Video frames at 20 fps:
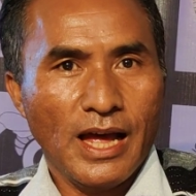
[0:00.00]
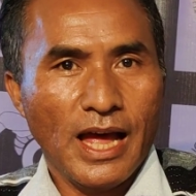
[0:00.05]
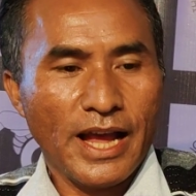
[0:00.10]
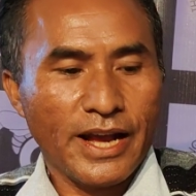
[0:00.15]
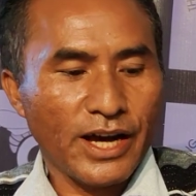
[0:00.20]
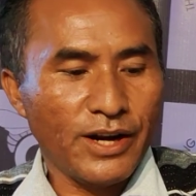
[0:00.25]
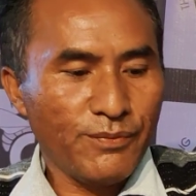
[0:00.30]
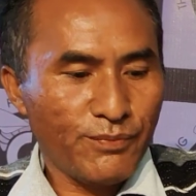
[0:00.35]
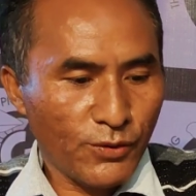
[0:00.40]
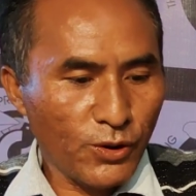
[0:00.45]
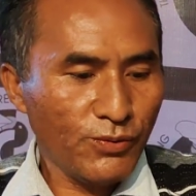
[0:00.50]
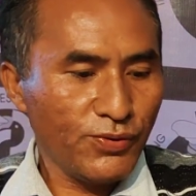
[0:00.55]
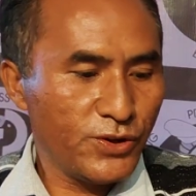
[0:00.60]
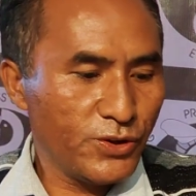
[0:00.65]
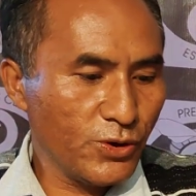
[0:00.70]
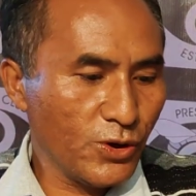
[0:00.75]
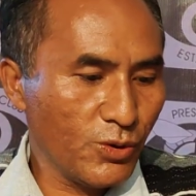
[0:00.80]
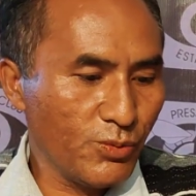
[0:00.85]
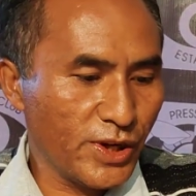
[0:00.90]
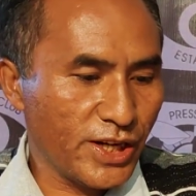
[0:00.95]
I can prove
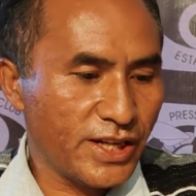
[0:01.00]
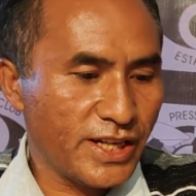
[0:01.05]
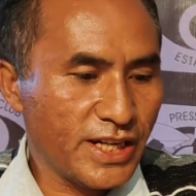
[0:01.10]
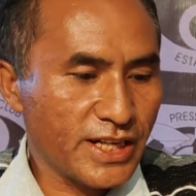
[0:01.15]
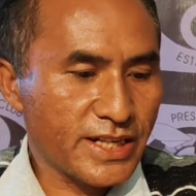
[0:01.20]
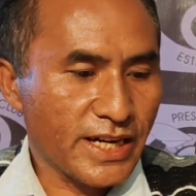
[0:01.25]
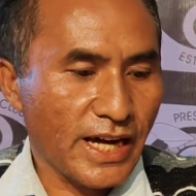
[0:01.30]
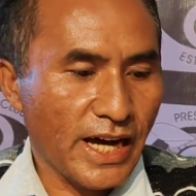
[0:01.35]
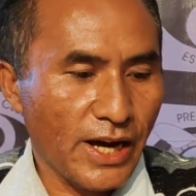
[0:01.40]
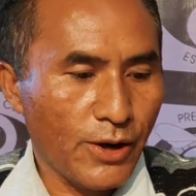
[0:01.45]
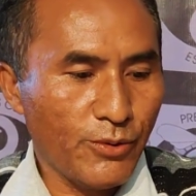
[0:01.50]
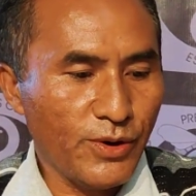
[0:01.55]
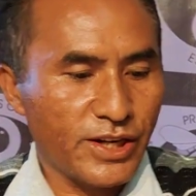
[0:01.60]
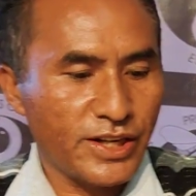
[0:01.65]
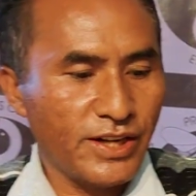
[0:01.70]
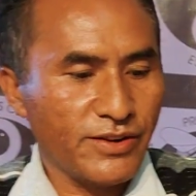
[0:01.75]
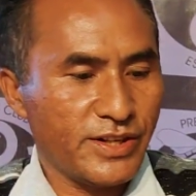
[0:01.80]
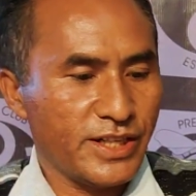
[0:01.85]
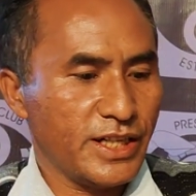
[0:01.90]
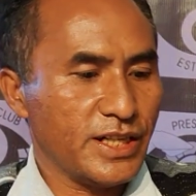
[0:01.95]
you with this
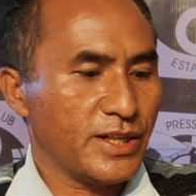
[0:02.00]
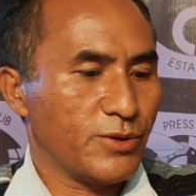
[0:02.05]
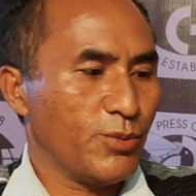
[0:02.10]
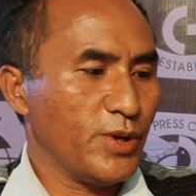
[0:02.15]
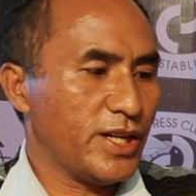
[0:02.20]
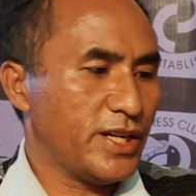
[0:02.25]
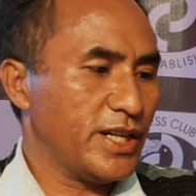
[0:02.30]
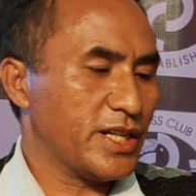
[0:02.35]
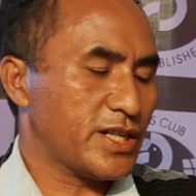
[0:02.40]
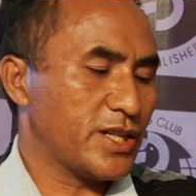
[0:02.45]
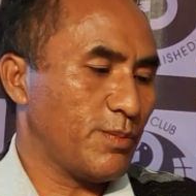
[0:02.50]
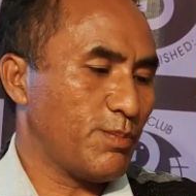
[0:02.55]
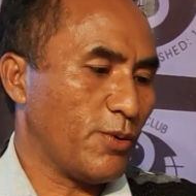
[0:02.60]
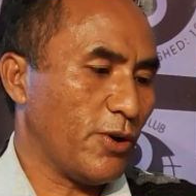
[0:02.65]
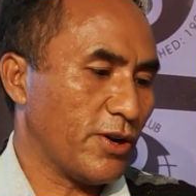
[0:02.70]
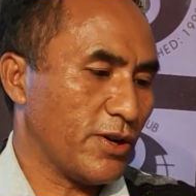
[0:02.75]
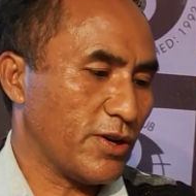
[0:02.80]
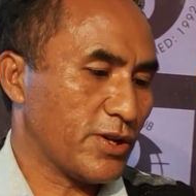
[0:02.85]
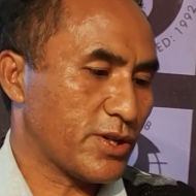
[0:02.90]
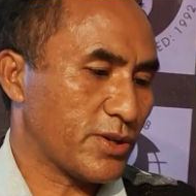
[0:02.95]

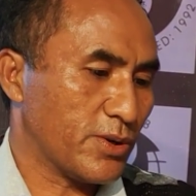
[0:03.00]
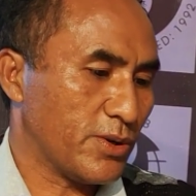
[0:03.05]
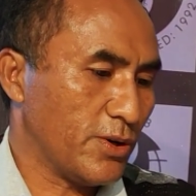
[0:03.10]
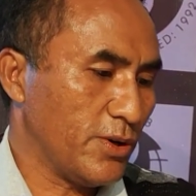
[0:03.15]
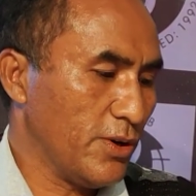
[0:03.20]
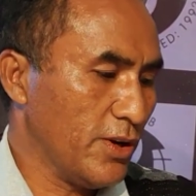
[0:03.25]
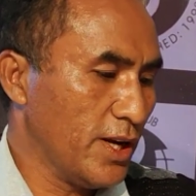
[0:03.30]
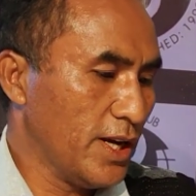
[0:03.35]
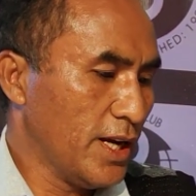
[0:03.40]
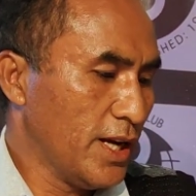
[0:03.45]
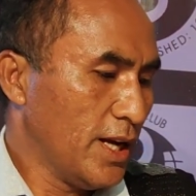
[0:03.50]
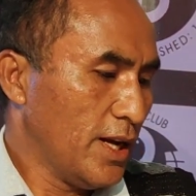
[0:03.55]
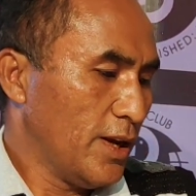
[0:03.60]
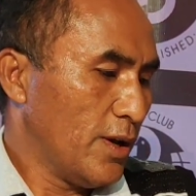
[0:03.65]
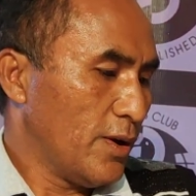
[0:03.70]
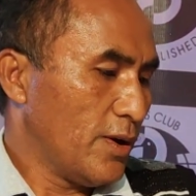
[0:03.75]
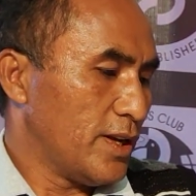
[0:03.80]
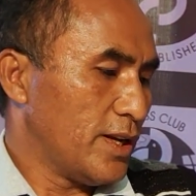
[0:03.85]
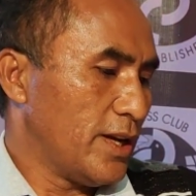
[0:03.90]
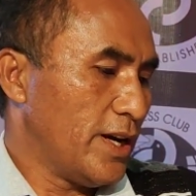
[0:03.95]
report also.
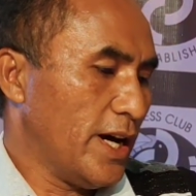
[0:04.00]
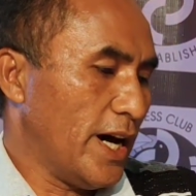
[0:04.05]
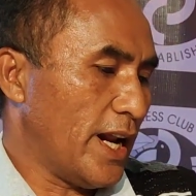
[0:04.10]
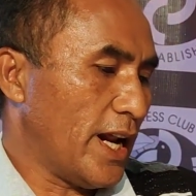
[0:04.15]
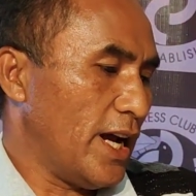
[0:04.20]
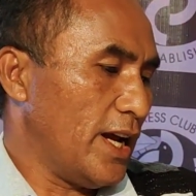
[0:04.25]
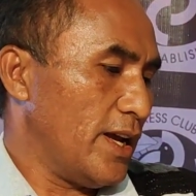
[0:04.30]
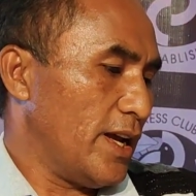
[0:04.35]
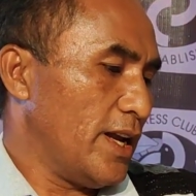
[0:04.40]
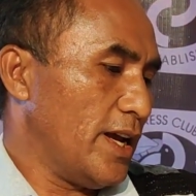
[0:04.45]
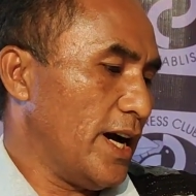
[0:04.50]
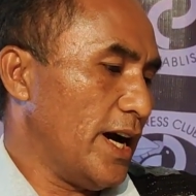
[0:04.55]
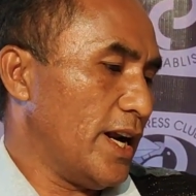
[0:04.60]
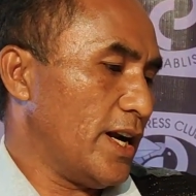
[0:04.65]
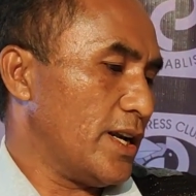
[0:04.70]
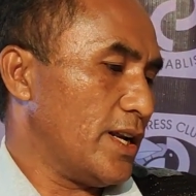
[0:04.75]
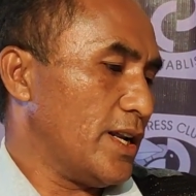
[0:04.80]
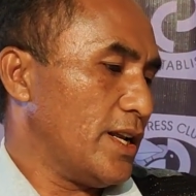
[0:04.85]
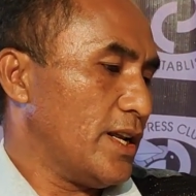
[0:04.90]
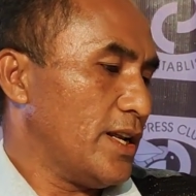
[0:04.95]
Here
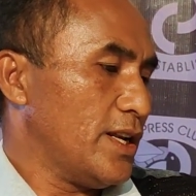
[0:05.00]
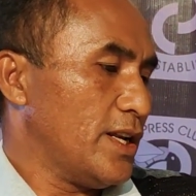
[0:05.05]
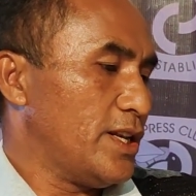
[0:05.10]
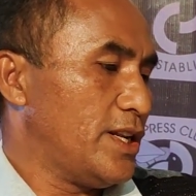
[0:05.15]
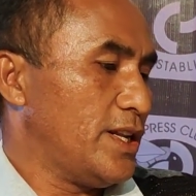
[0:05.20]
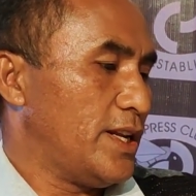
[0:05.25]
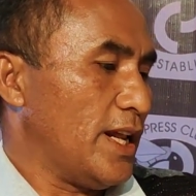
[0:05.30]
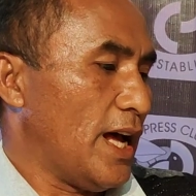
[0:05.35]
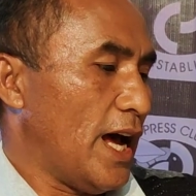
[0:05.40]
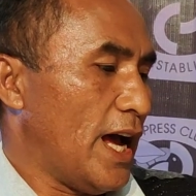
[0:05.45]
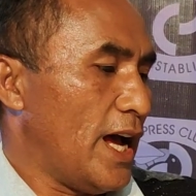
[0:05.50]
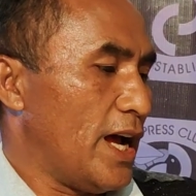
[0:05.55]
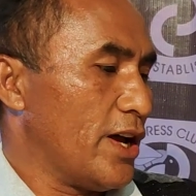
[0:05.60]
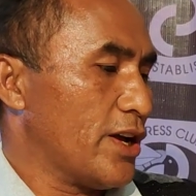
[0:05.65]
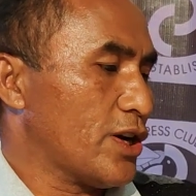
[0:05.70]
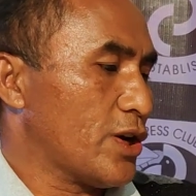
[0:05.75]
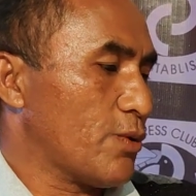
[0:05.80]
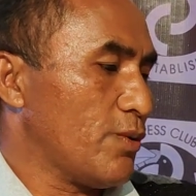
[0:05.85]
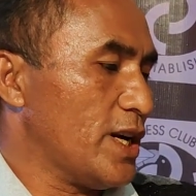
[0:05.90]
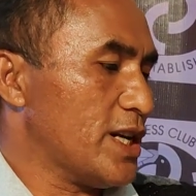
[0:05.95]
I
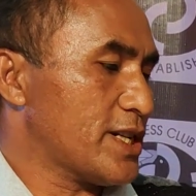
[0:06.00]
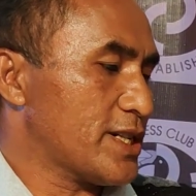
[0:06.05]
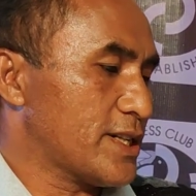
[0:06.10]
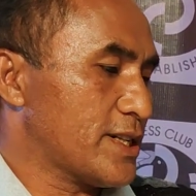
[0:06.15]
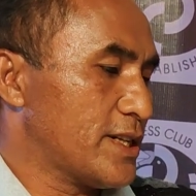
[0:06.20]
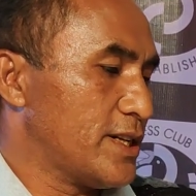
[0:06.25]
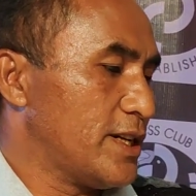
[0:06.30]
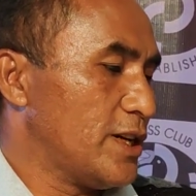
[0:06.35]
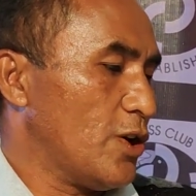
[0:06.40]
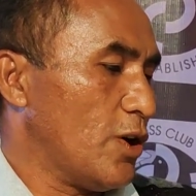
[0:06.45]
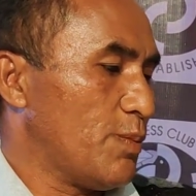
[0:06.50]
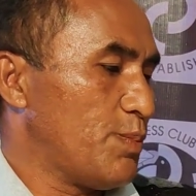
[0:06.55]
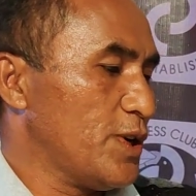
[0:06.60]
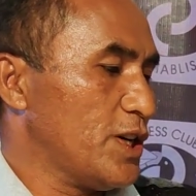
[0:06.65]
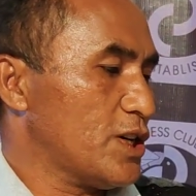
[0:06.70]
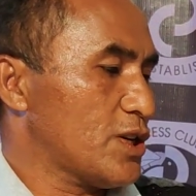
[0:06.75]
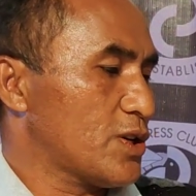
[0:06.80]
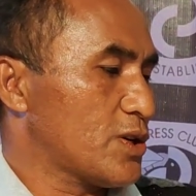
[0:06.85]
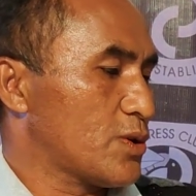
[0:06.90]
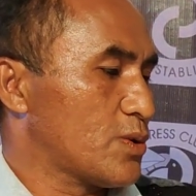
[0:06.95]
request the
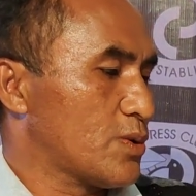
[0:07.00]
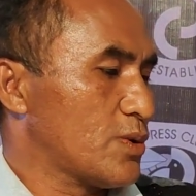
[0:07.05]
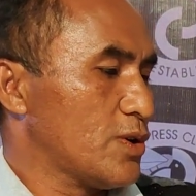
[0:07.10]
office